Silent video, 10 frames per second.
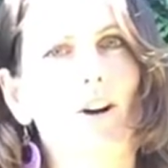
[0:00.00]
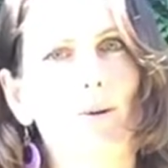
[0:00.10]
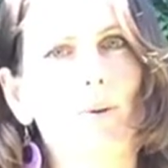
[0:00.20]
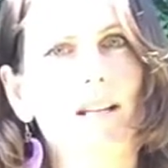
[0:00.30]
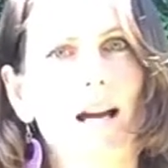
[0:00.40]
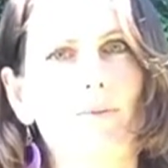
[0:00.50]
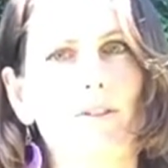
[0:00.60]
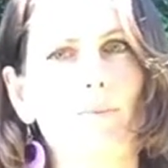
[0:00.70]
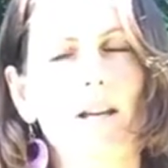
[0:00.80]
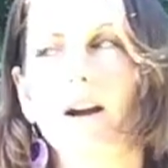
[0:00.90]
opening up
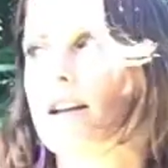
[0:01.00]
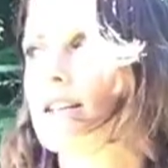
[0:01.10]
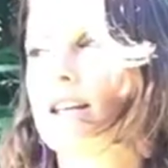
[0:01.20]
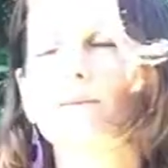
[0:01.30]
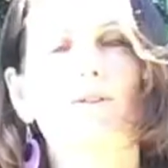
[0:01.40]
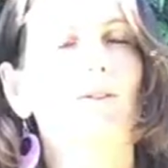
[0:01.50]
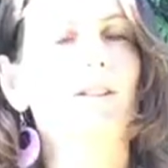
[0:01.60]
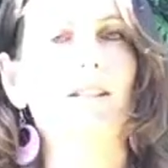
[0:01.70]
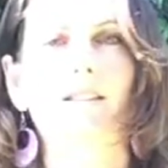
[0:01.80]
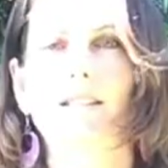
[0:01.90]
to me. I could keep
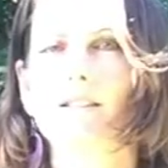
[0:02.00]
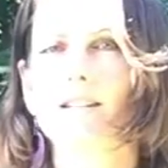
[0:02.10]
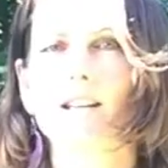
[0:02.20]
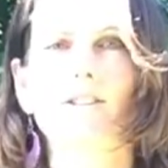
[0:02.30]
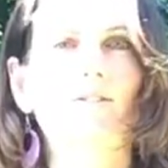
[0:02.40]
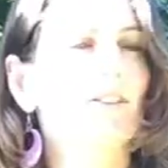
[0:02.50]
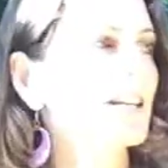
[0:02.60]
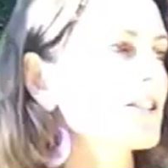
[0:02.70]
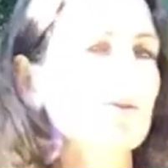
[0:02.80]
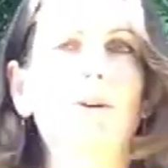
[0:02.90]
doing sun salutations for the
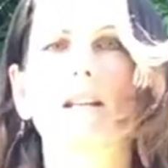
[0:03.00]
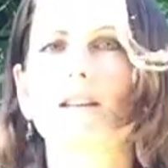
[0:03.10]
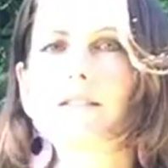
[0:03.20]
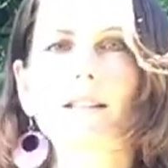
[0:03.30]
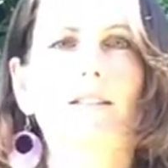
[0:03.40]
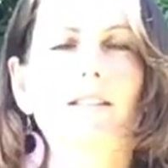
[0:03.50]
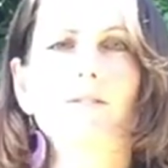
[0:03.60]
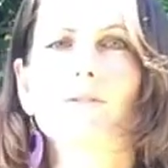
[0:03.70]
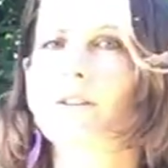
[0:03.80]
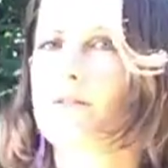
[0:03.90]
next 20 years and
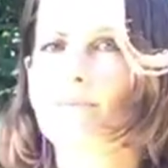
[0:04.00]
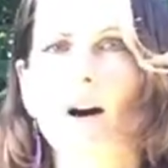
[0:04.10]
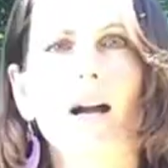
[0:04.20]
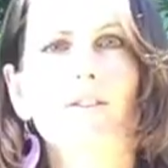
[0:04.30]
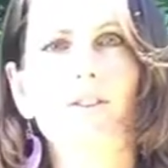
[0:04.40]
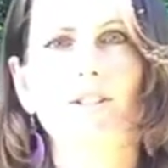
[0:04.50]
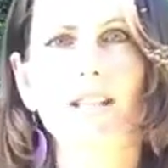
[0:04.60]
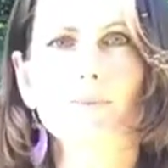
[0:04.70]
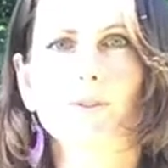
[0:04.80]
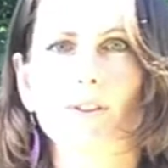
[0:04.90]
still not have mined
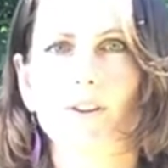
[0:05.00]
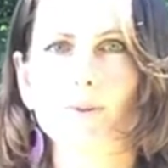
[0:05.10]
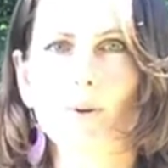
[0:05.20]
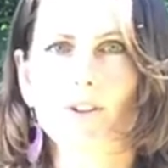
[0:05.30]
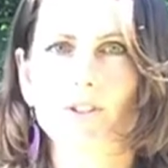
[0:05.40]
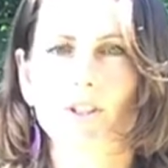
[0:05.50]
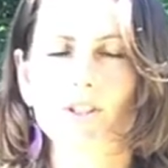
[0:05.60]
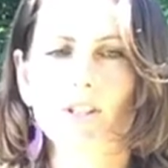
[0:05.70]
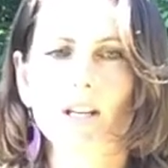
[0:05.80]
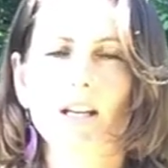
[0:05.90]
the depths of those
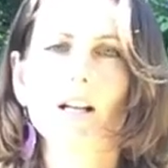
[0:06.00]
postures.